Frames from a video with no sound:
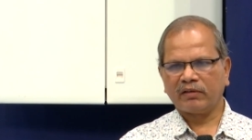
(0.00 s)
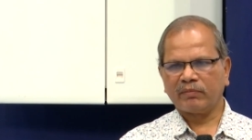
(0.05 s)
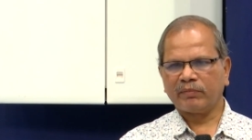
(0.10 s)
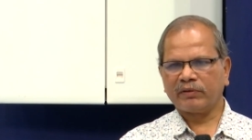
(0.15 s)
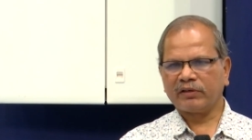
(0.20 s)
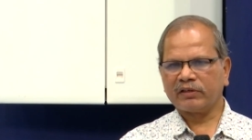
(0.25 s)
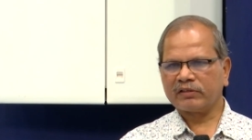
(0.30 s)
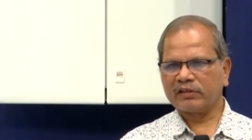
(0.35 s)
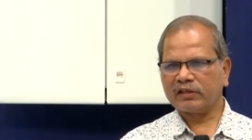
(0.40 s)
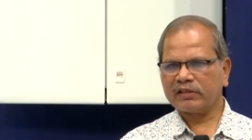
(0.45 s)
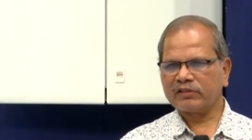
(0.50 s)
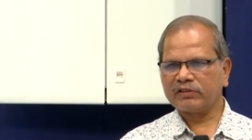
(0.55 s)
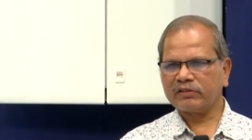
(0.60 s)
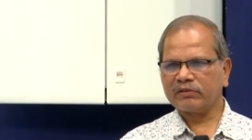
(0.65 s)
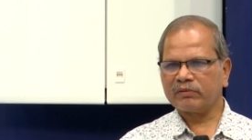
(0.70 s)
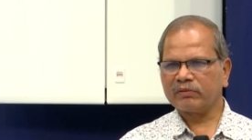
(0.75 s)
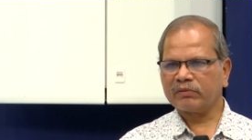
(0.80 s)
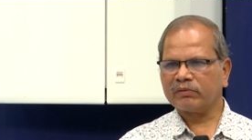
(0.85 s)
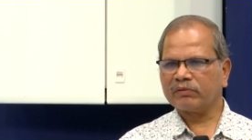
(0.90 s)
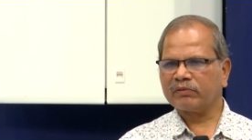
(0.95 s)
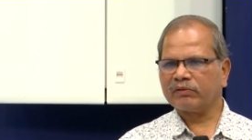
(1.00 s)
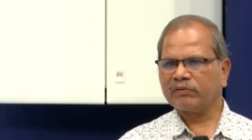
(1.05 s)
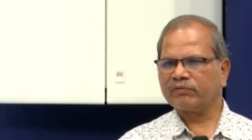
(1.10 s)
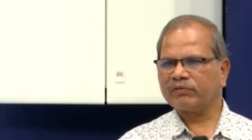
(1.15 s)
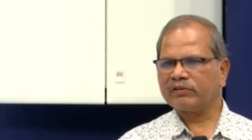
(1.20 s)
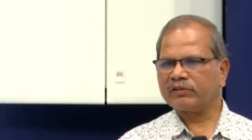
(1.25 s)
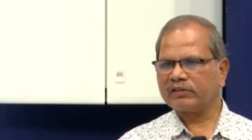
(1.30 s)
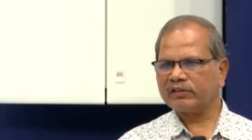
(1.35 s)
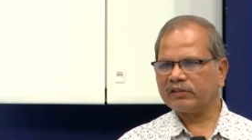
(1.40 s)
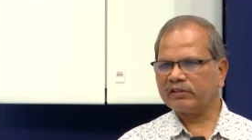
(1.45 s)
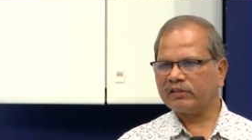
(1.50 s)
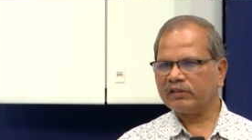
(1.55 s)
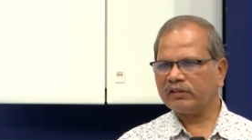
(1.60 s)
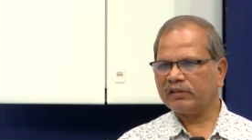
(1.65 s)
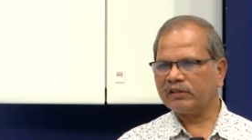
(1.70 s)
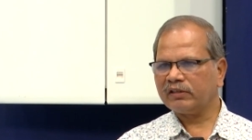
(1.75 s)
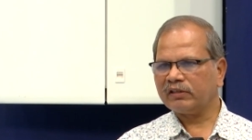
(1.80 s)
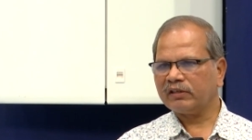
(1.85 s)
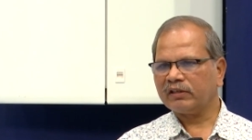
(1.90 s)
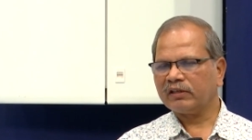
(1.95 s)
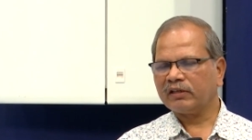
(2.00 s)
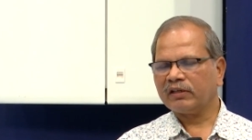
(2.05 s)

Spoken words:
because as you know, if you see